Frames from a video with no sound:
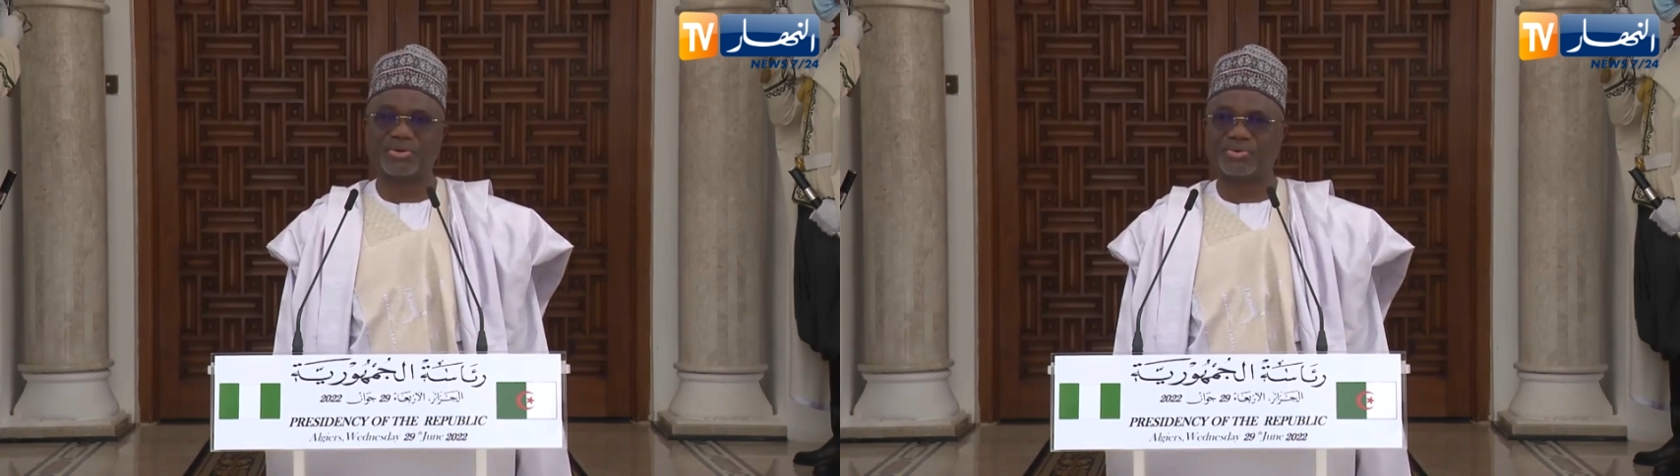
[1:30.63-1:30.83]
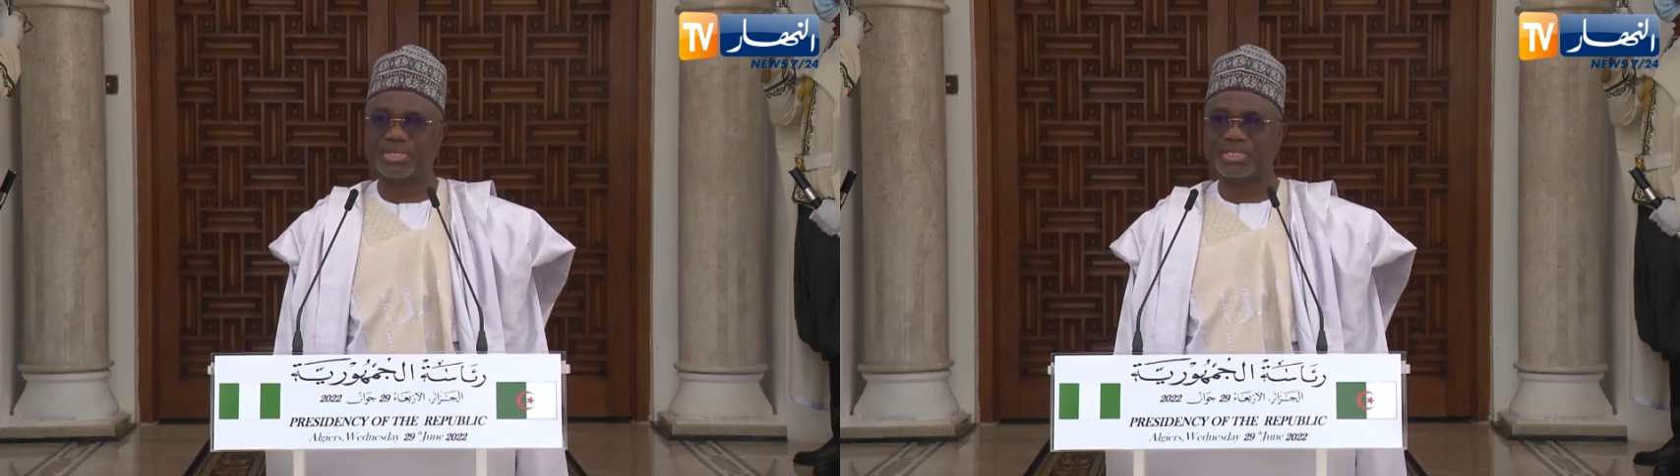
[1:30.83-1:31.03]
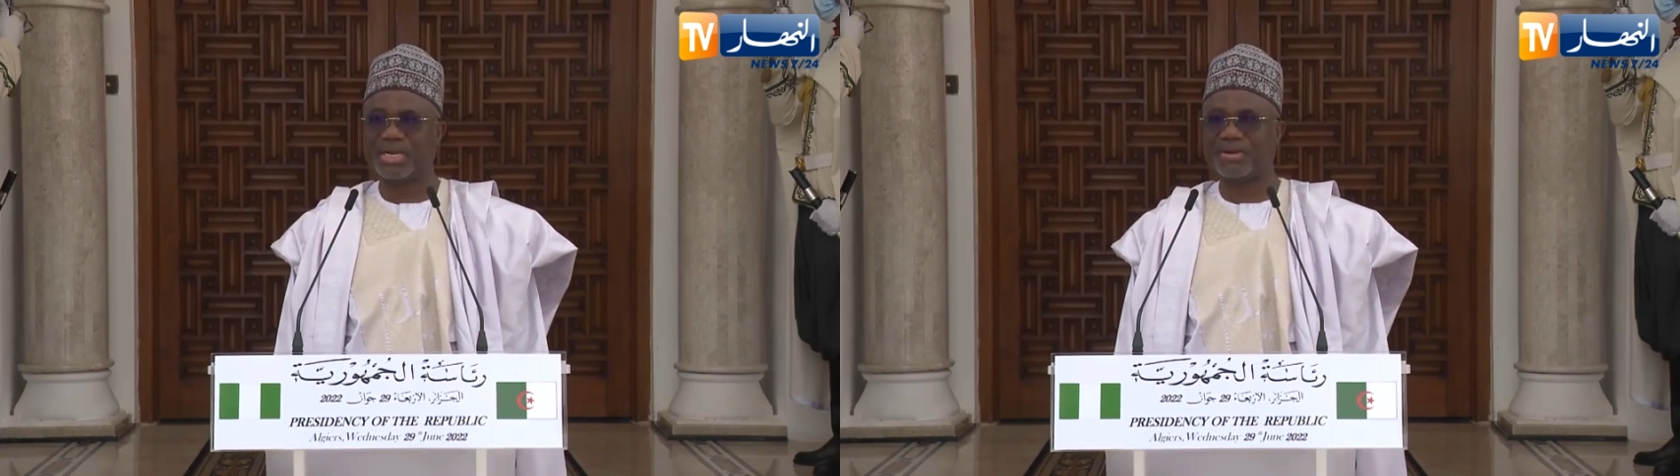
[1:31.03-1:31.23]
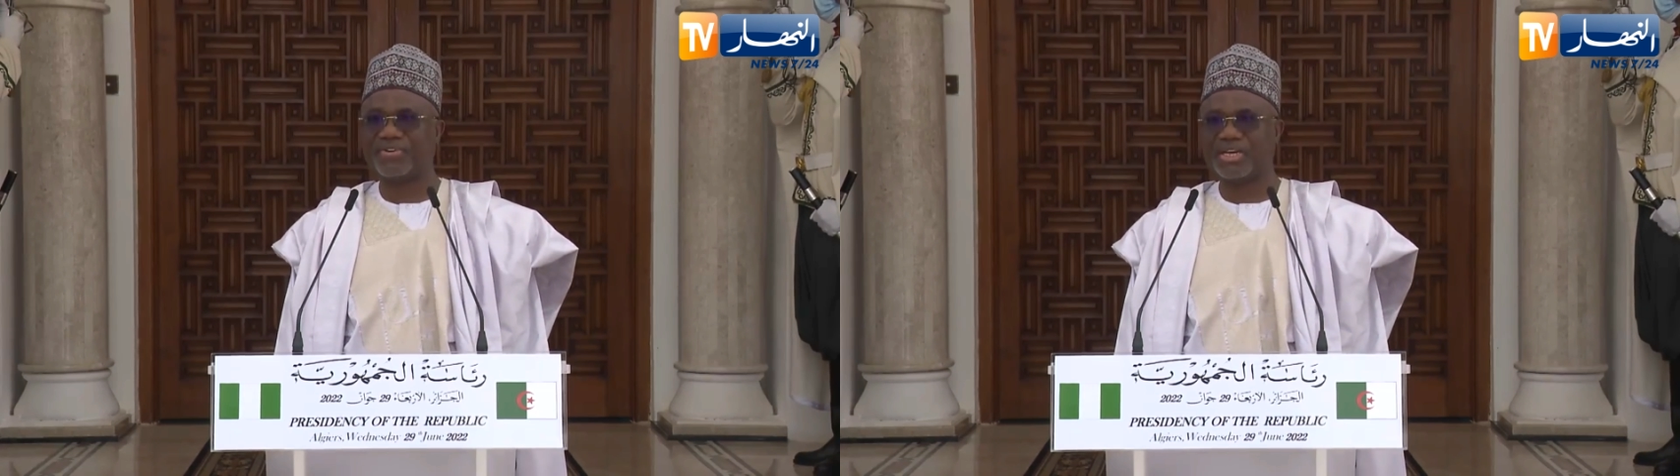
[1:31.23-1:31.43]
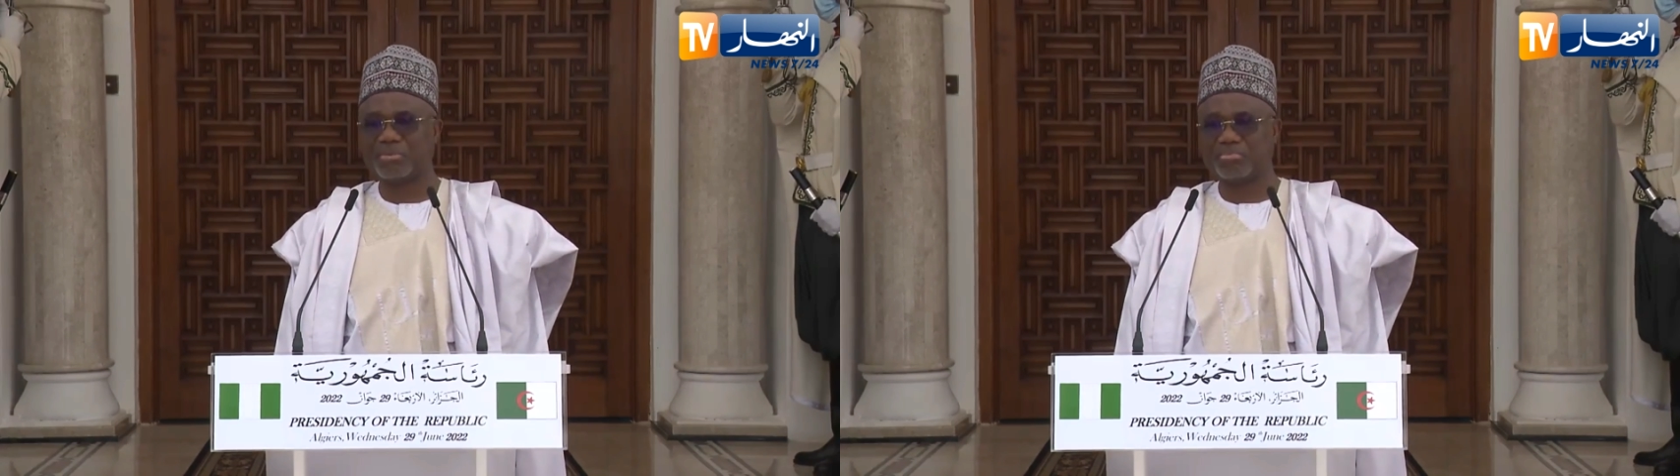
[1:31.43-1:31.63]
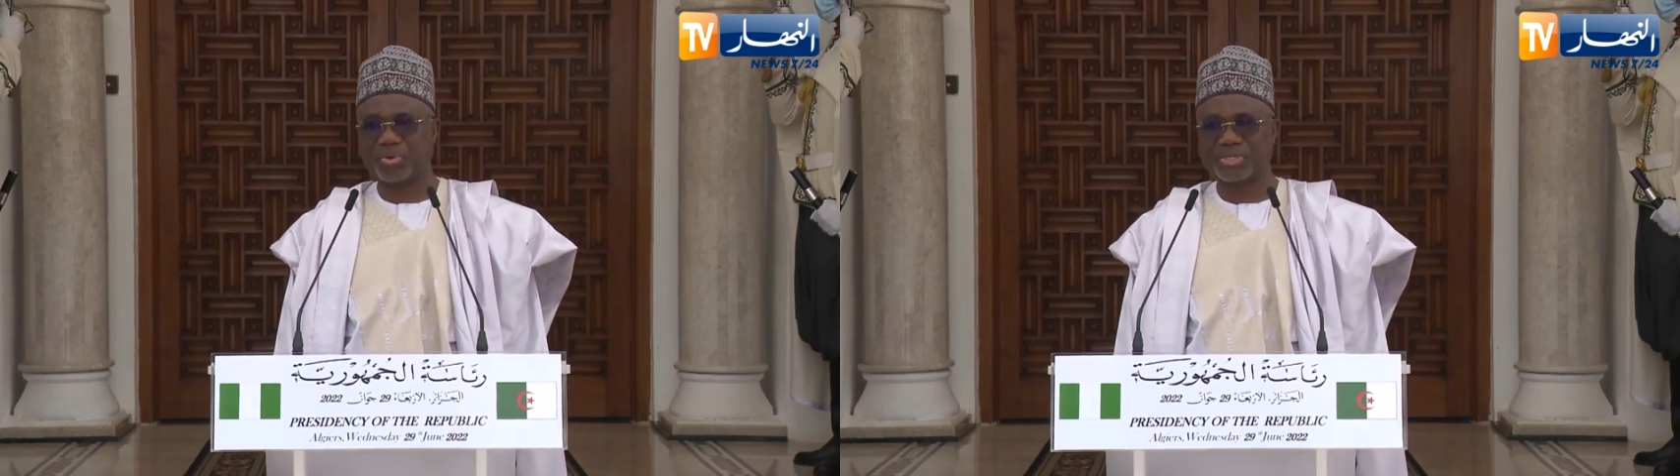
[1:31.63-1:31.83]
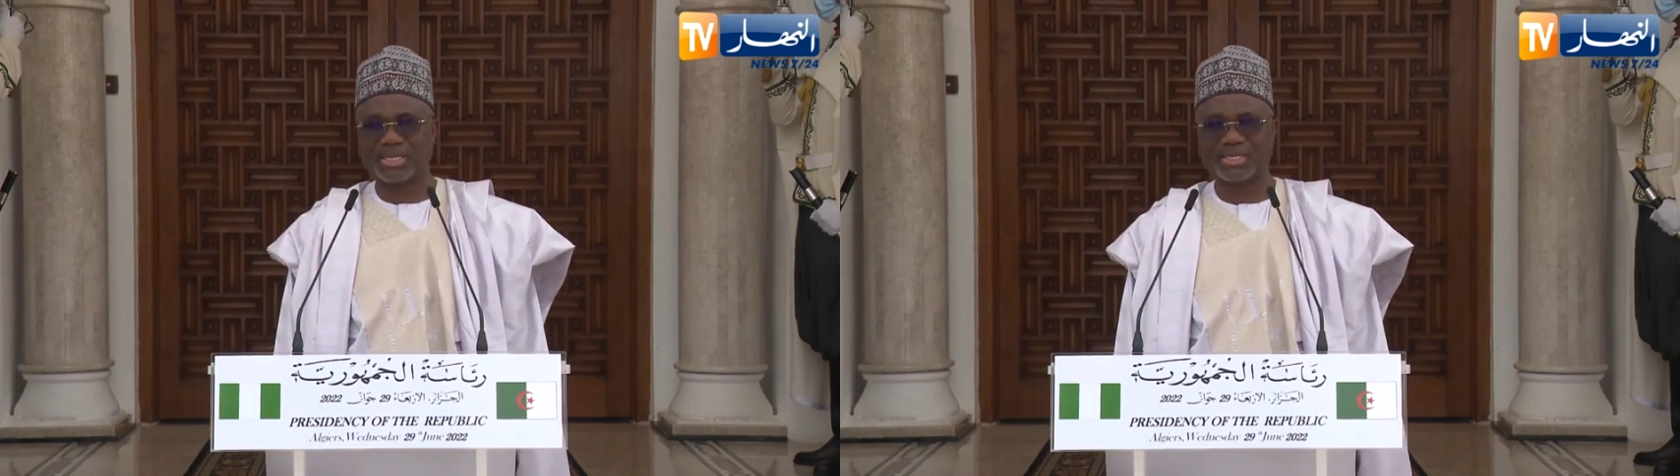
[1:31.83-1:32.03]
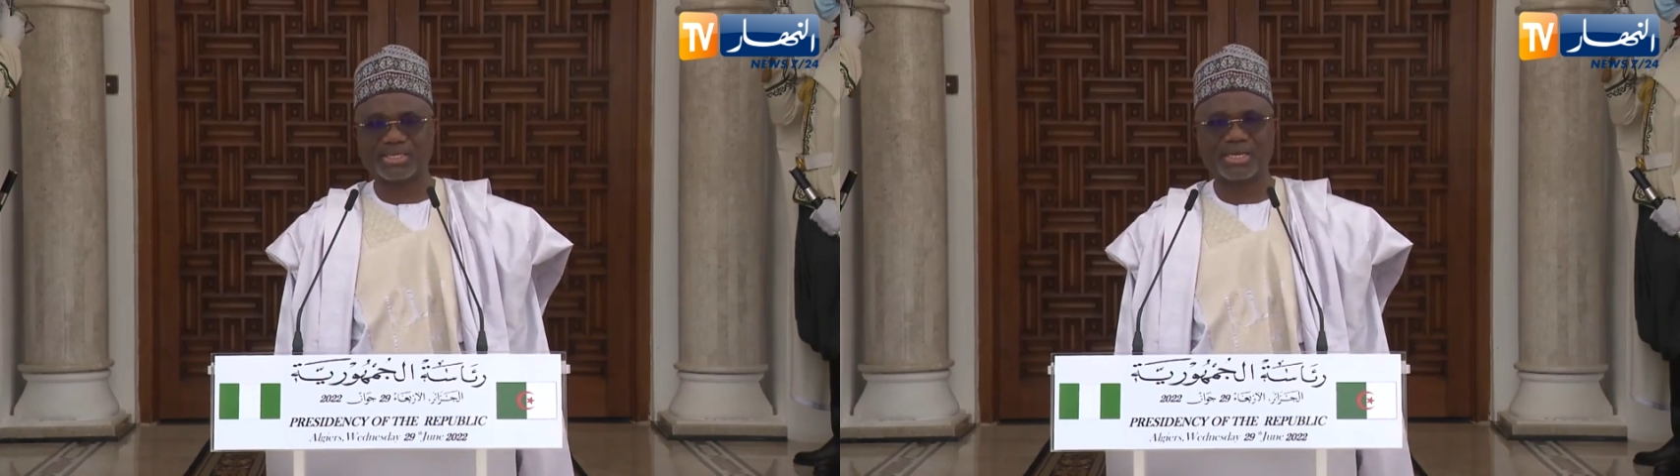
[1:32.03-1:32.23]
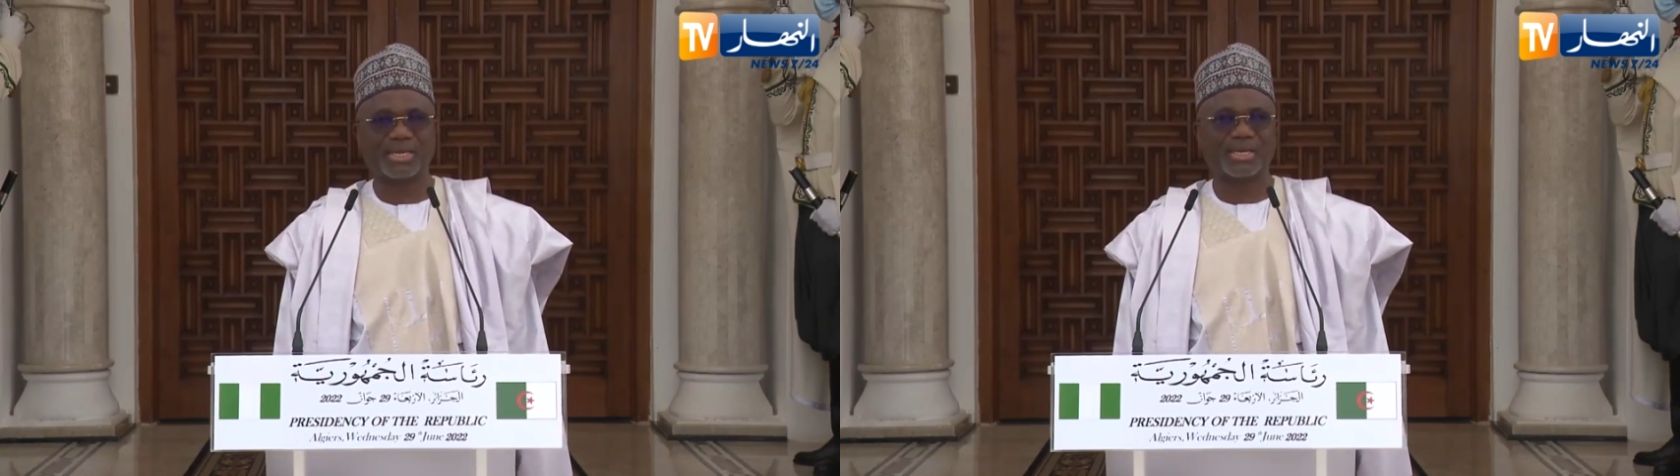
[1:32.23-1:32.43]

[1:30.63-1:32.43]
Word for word: which are very important